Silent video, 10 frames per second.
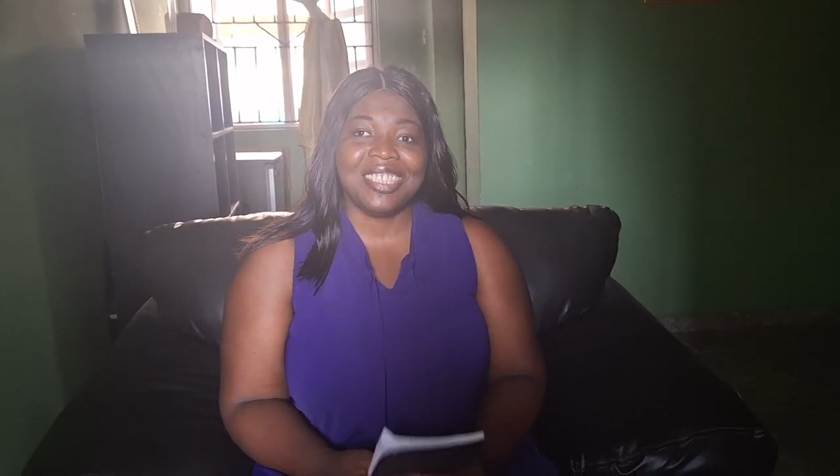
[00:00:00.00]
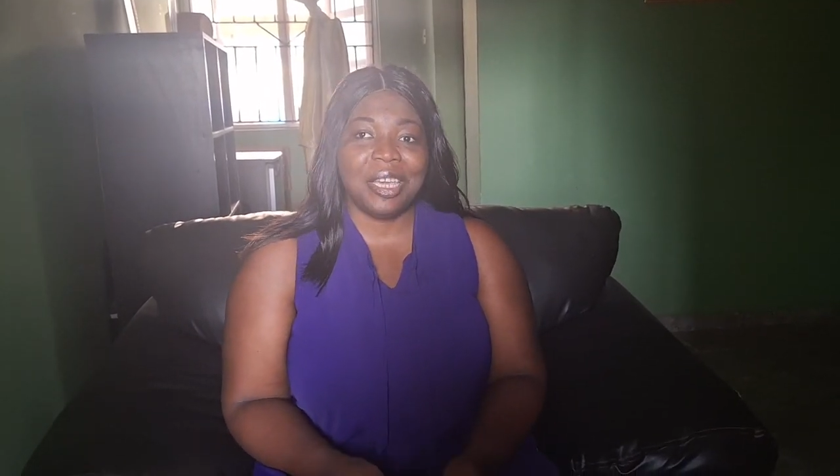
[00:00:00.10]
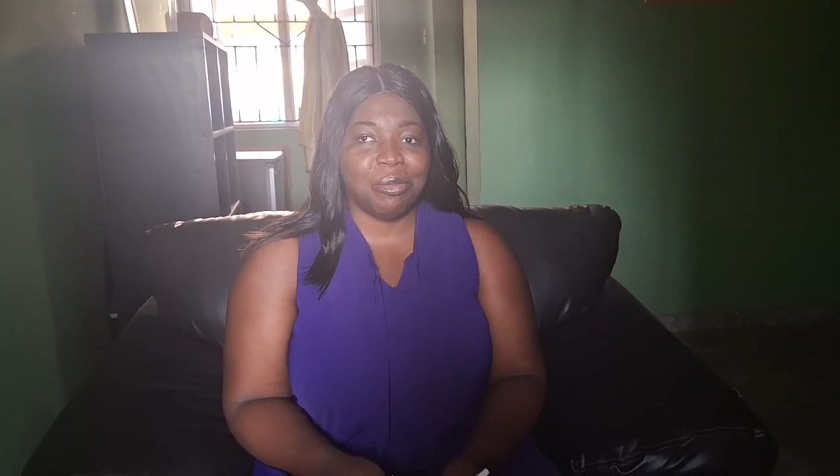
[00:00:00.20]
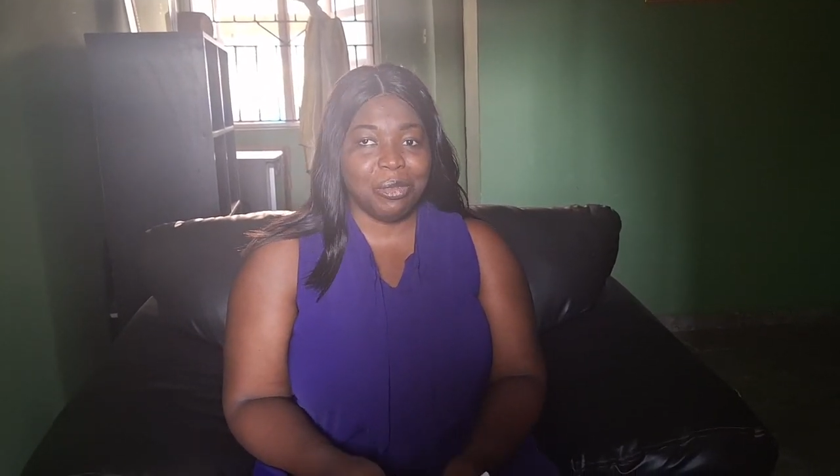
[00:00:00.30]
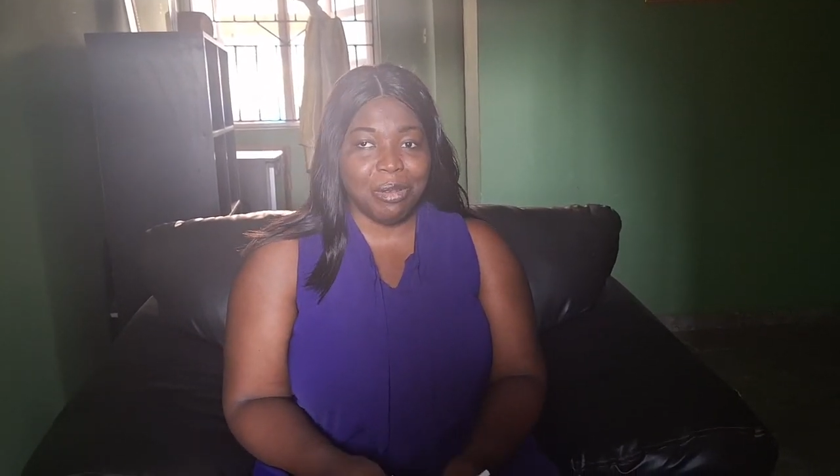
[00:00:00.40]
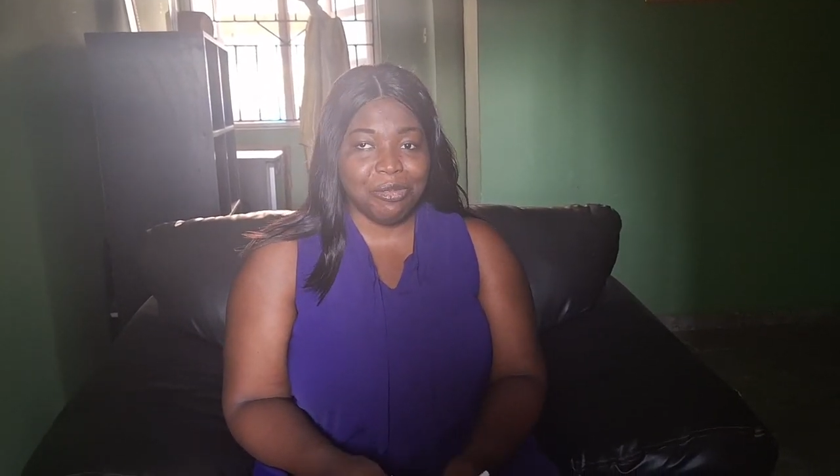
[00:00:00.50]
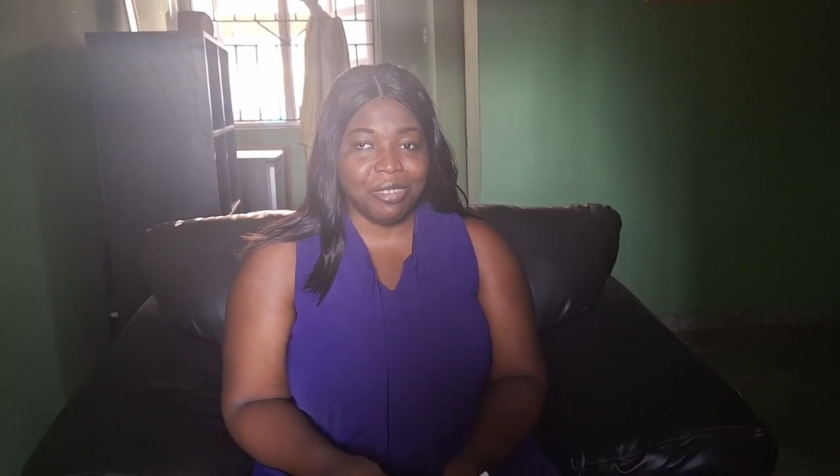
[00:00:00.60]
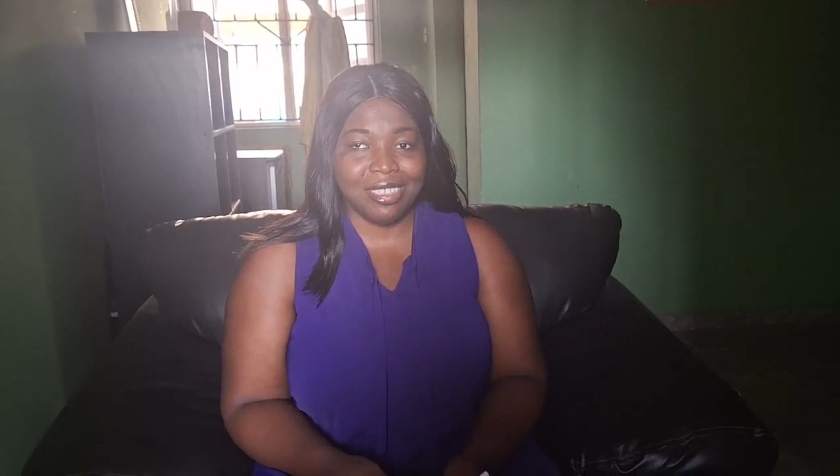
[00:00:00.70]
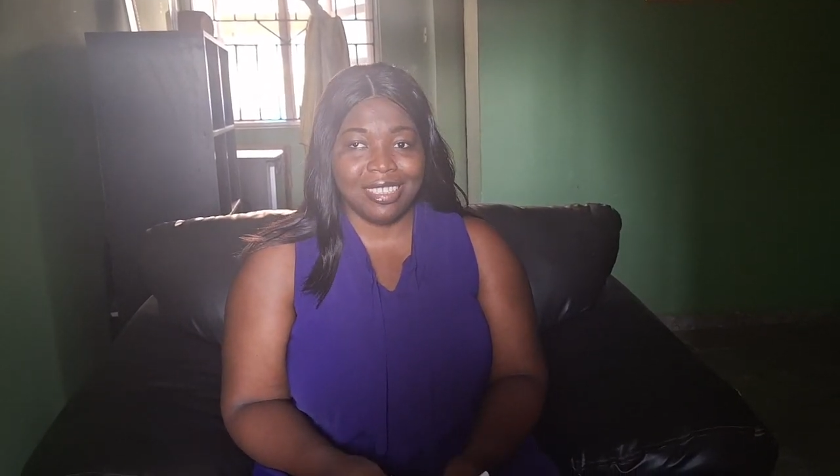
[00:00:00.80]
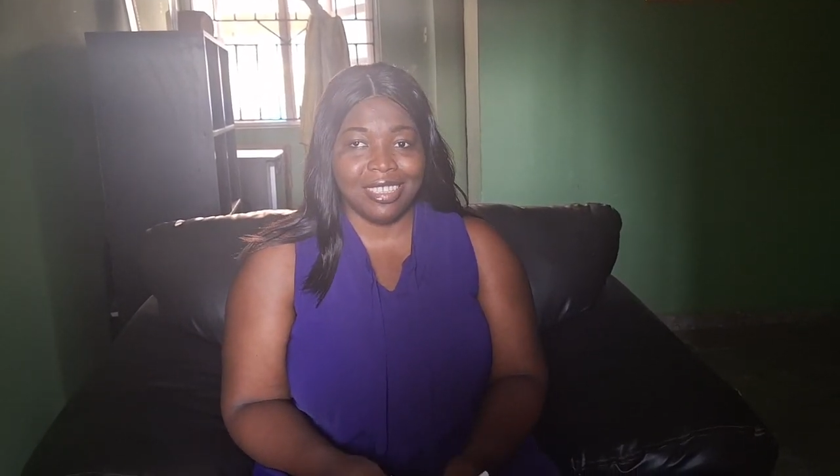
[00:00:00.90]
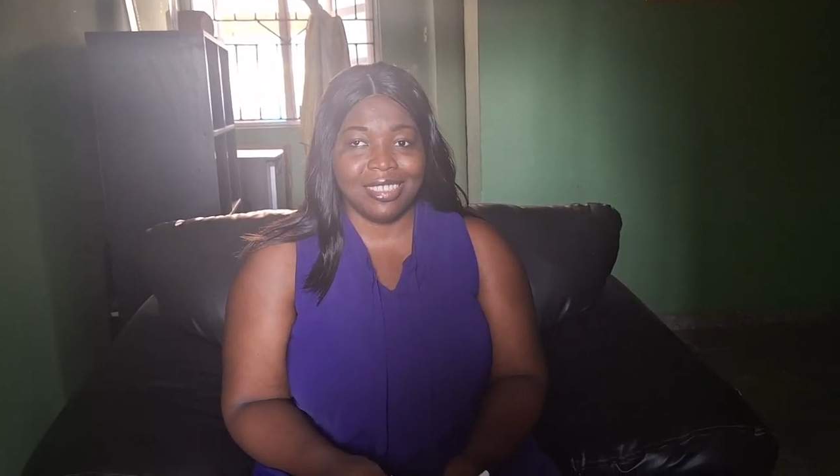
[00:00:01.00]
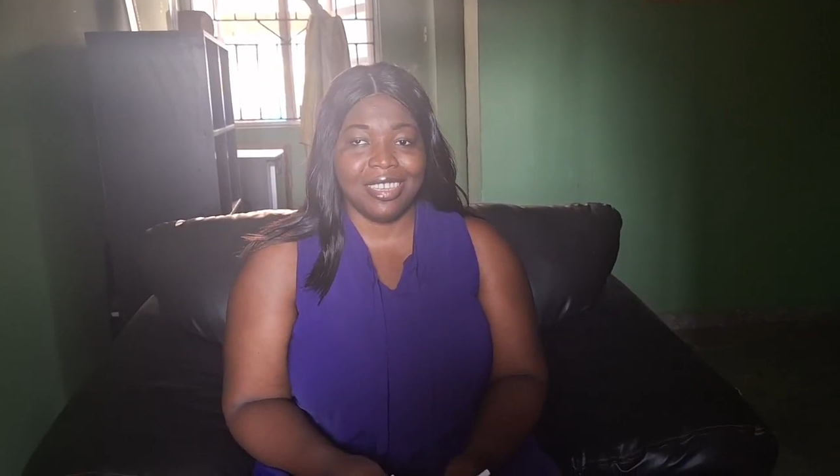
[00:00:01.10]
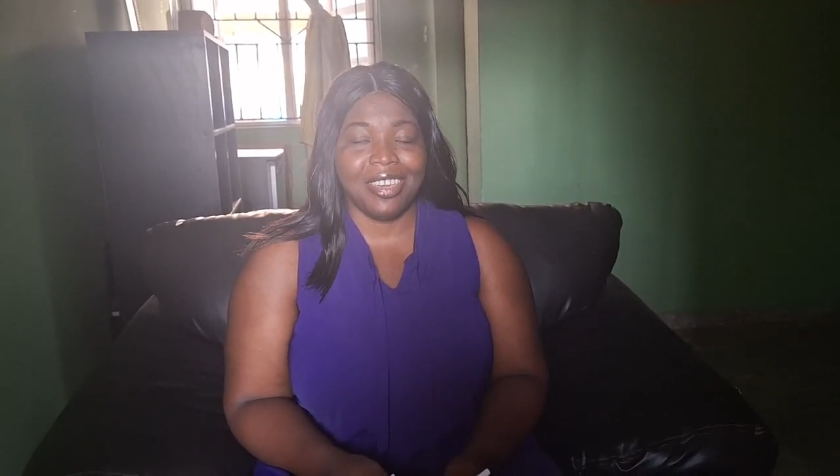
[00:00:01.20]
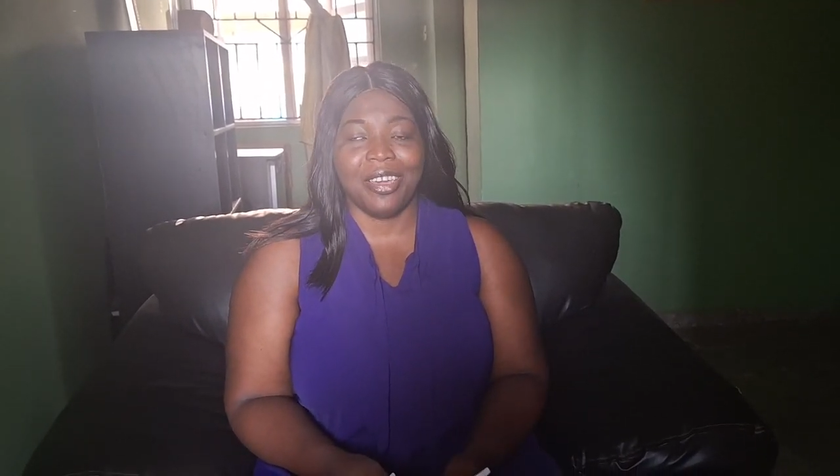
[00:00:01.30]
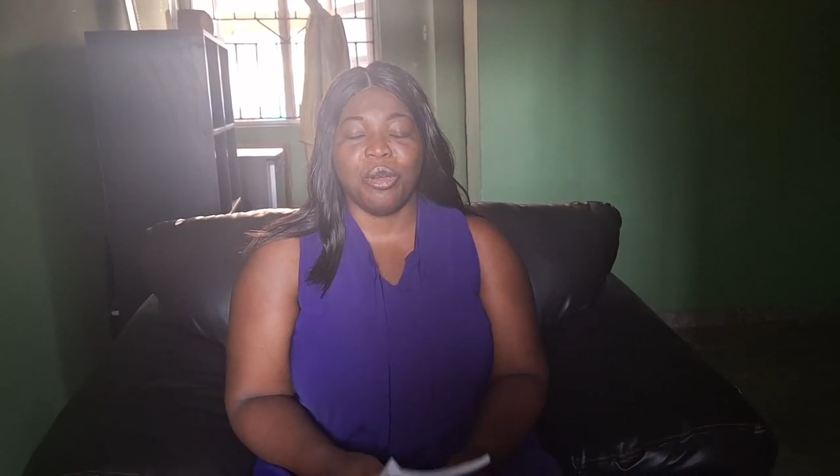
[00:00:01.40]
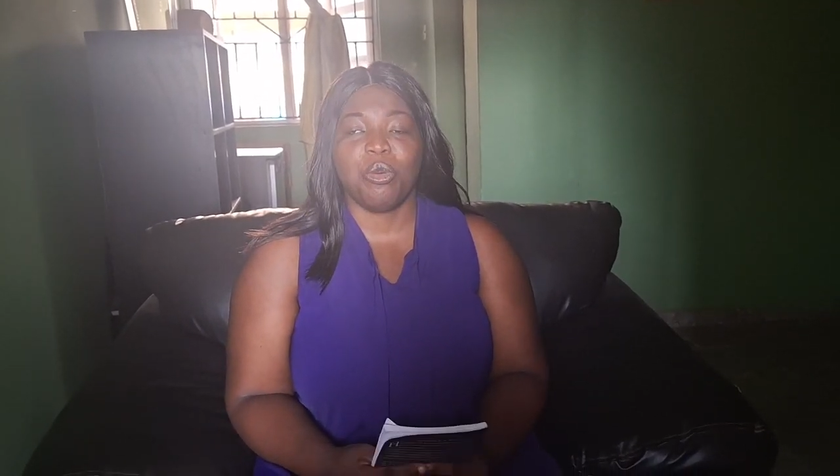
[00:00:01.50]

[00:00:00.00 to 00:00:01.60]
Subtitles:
Hepzibah Frances here.